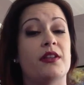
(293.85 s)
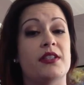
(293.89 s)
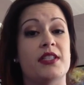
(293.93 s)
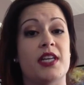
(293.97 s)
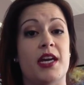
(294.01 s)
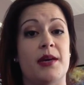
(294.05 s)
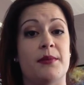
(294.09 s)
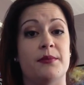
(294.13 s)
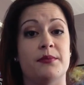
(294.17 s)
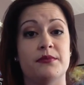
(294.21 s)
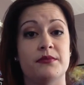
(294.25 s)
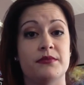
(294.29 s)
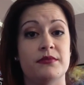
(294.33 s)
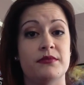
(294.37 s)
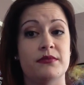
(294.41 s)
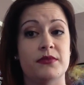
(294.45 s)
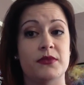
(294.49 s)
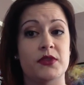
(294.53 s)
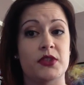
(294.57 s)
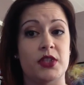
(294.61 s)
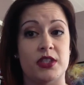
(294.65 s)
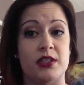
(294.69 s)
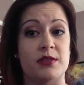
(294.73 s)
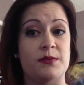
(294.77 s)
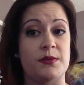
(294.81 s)
time.
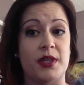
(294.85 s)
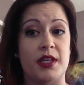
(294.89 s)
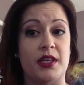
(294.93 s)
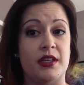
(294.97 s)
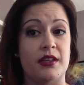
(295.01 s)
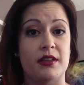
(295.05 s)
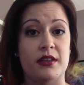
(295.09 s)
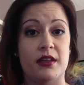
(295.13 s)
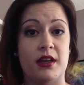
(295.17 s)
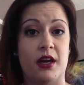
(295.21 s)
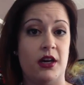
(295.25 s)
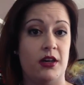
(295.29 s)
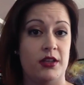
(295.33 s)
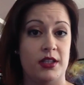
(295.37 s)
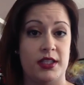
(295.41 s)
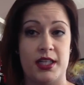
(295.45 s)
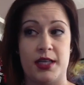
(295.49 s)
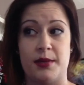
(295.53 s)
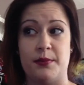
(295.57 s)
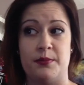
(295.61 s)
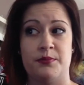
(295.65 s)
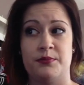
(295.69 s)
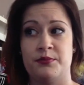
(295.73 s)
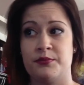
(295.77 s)
Trust me, all the time.